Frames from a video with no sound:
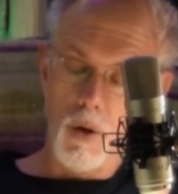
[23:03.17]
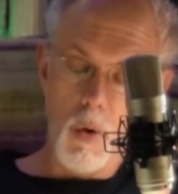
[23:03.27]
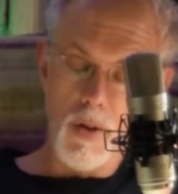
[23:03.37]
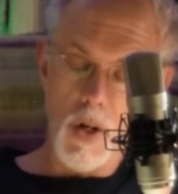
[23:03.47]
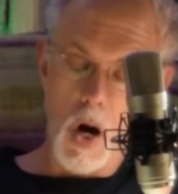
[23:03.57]

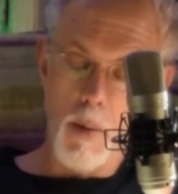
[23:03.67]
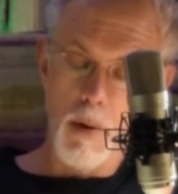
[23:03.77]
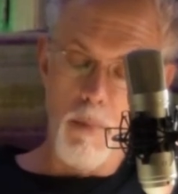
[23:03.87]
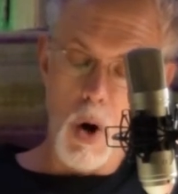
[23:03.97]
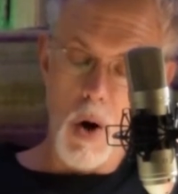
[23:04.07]
across
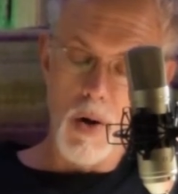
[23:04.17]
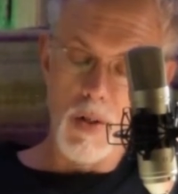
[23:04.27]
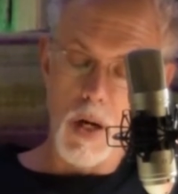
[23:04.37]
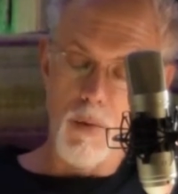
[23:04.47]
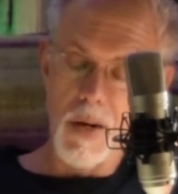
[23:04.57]
harbor
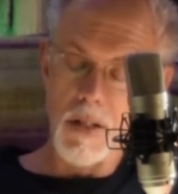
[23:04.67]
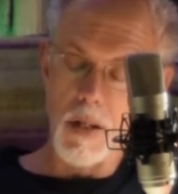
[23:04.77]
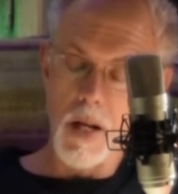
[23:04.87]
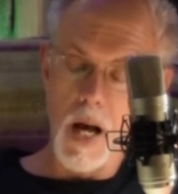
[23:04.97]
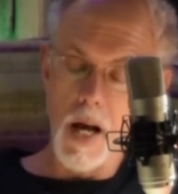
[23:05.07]
bars on a
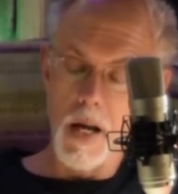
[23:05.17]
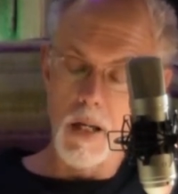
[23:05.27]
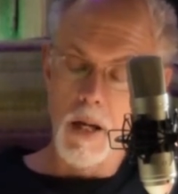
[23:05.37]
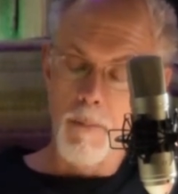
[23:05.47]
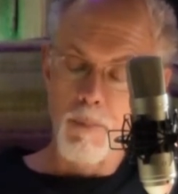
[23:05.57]
racing tide,